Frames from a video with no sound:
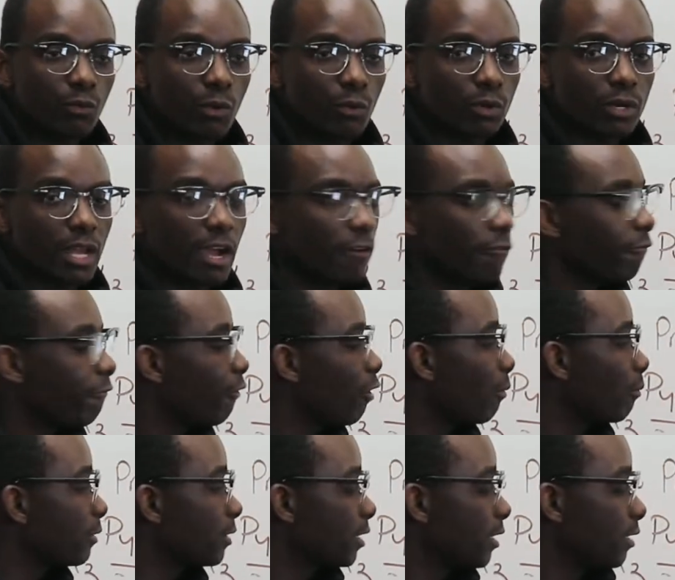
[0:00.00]
we would have
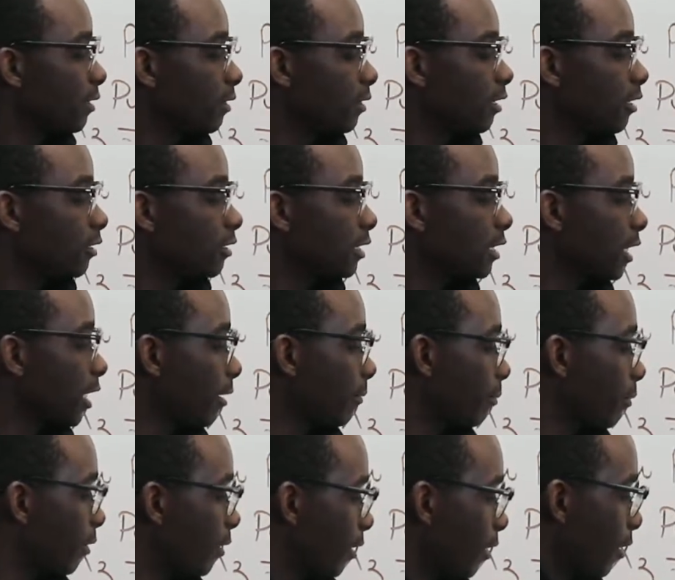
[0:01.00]
formed in this step.
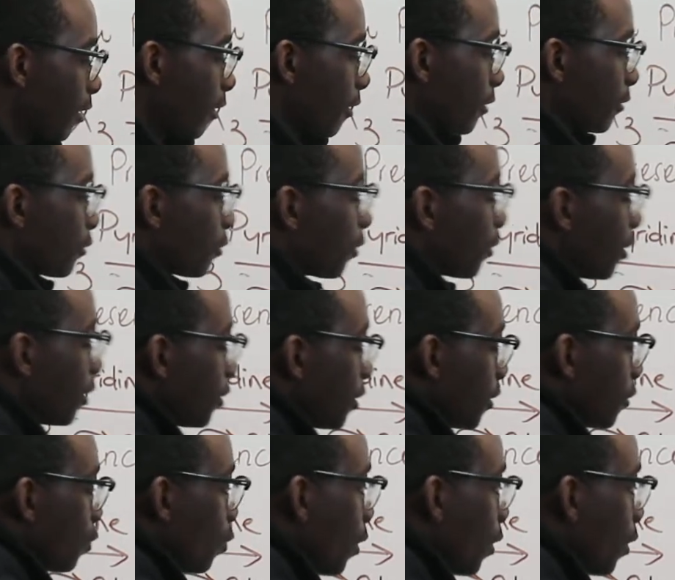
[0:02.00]
So this is